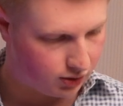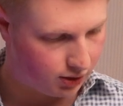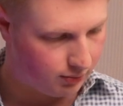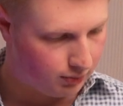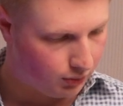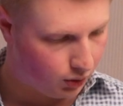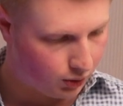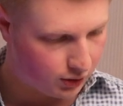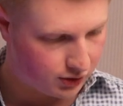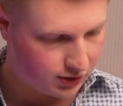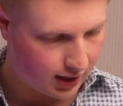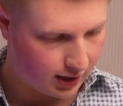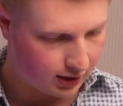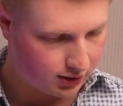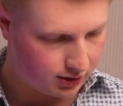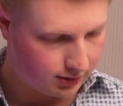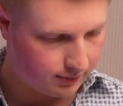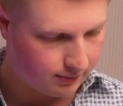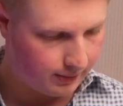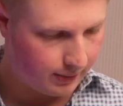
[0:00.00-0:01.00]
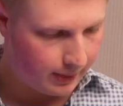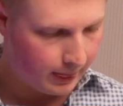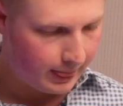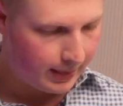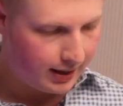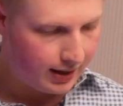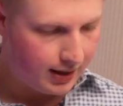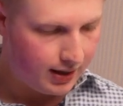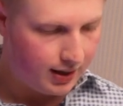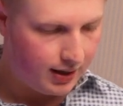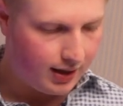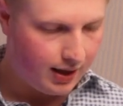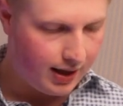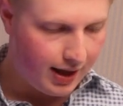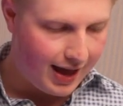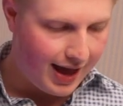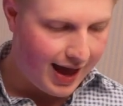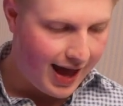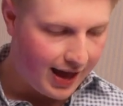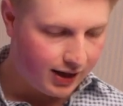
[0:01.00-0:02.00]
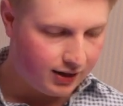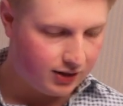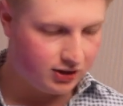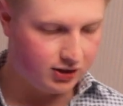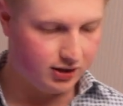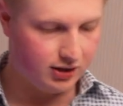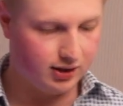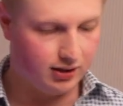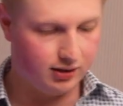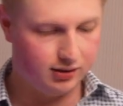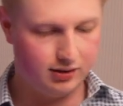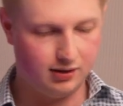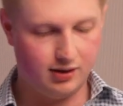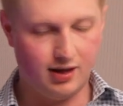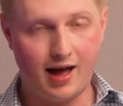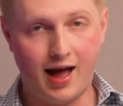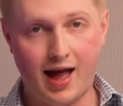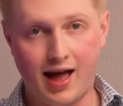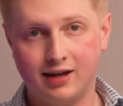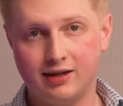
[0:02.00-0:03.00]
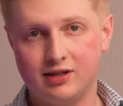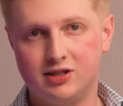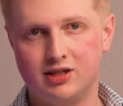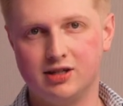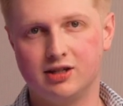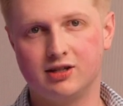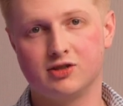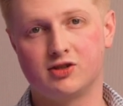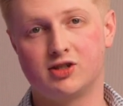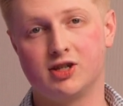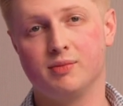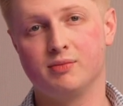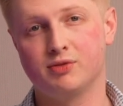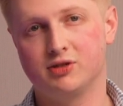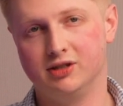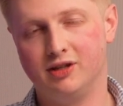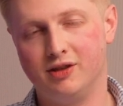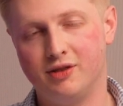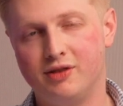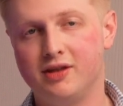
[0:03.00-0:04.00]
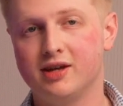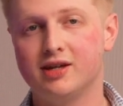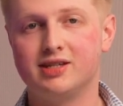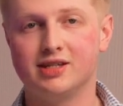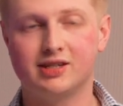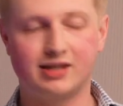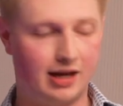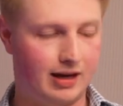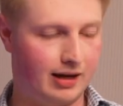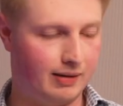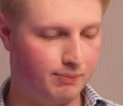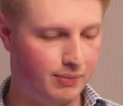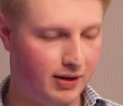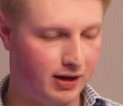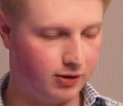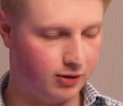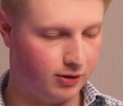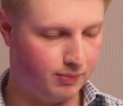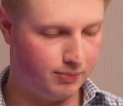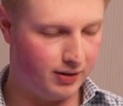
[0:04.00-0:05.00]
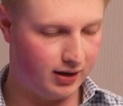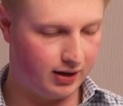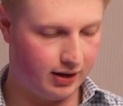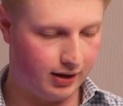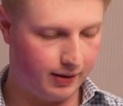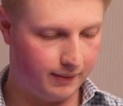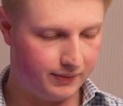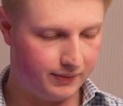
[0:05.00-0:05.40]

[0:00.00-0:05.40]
the more section, energy consumption, and this is getting bigger and bigger.